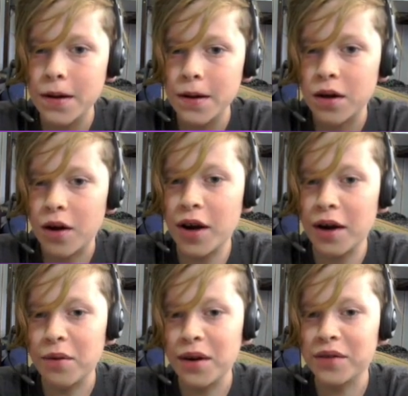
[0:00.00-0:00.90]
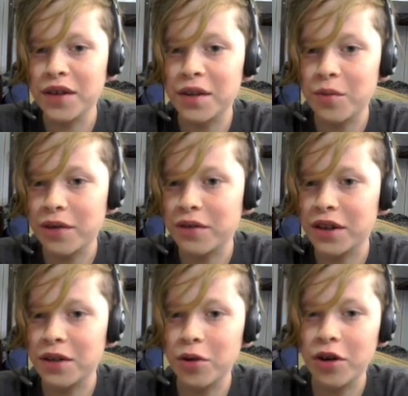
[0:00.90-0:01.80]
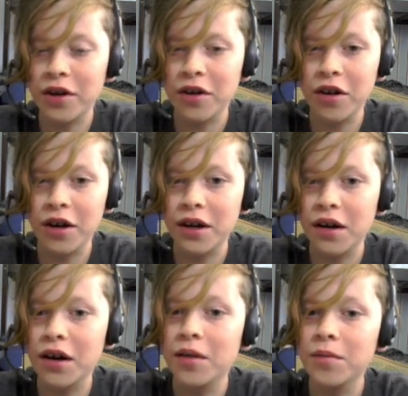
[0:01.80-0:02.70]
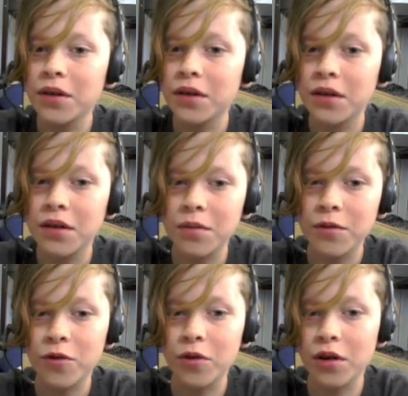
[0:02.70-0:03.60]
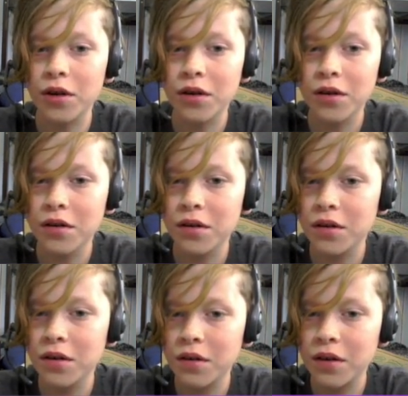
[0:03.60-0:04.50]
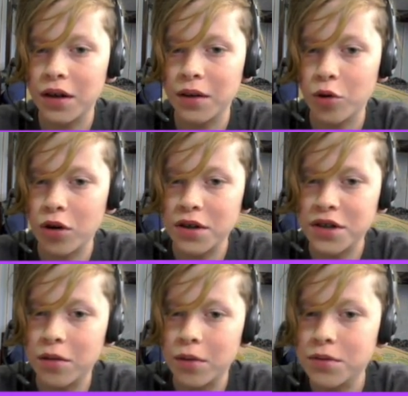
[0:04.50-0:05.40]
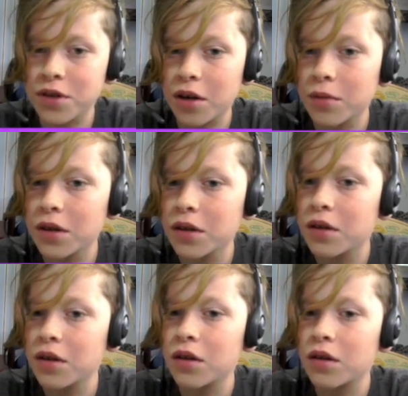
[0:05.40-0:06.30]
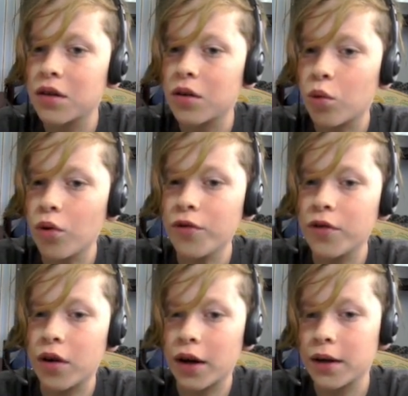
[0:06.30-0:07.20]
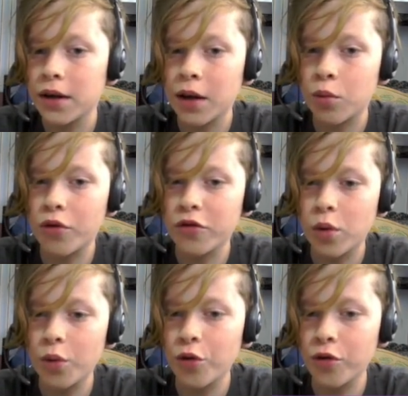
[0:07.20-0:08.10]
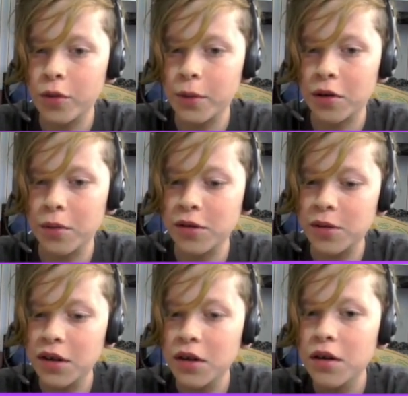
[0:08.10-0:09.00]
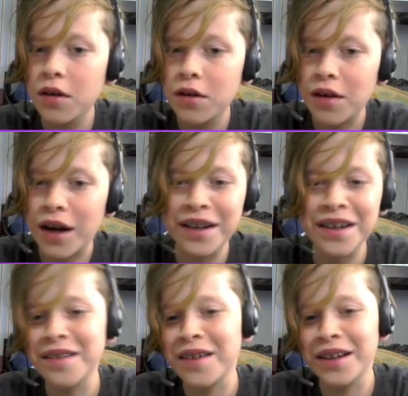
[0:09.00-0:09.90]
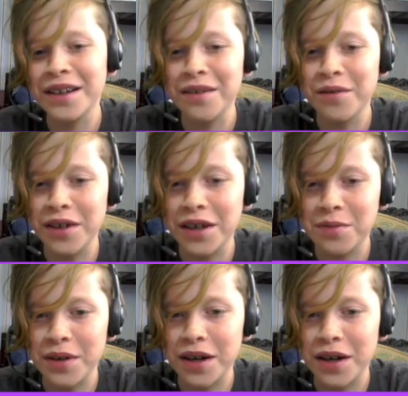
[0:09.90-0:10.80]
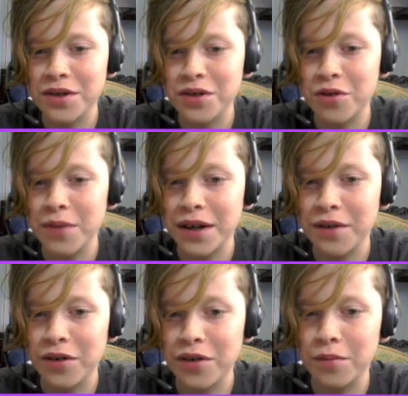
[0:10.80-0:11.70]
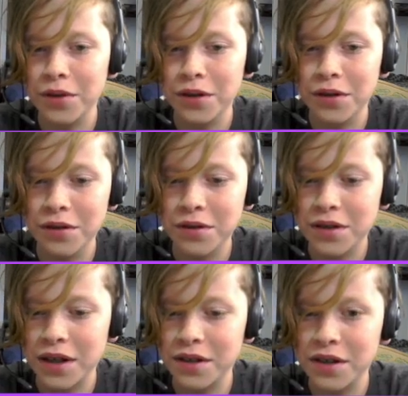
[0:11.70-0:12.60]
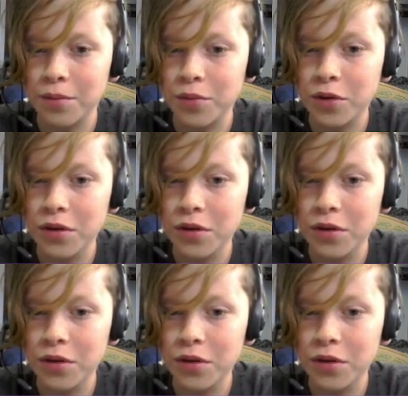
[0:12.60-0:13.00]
Okay, we have to get them. We have to get them. Hurry, hurry, hurry. Before any more hostile mobs come. Wolf? Okay. Hey, wolf, wolf, wolf. Come here, come here, come here. I didn't even realize we got so many from the sand temple.